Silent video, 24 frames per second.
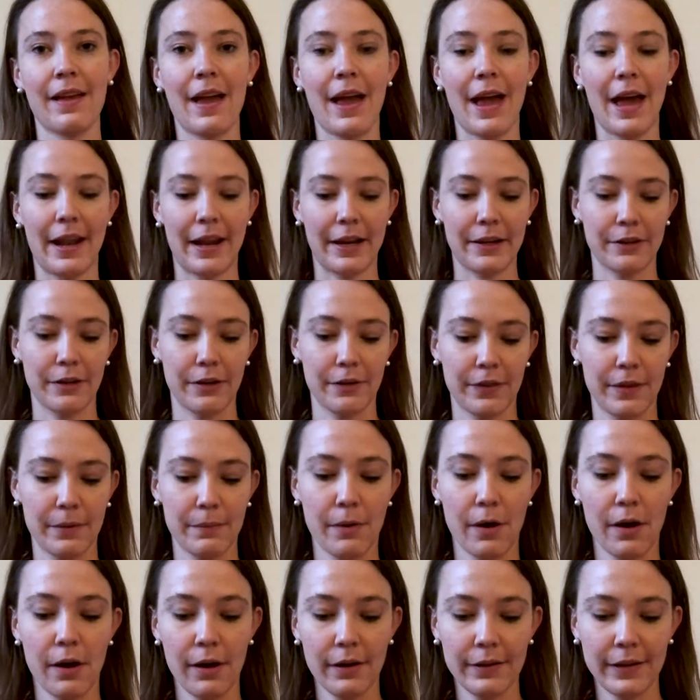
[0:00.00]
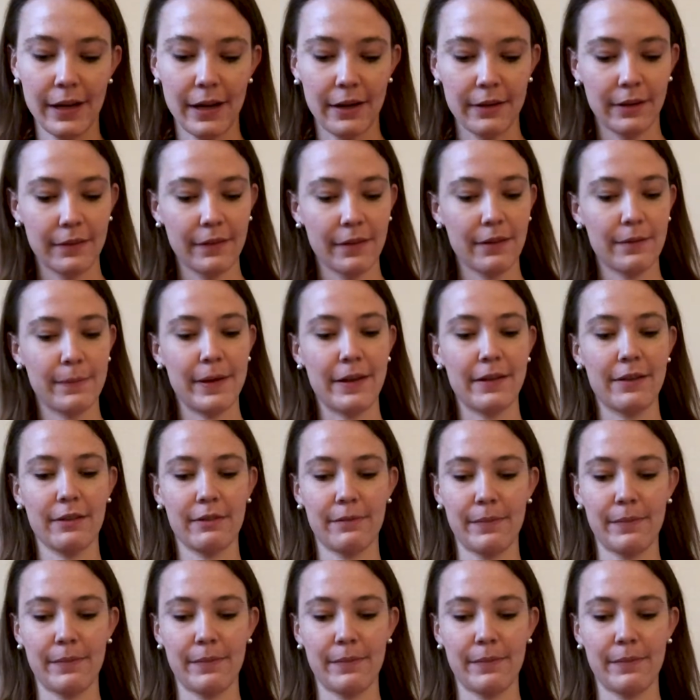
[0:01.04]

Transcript: and I wrote them all down on this piece of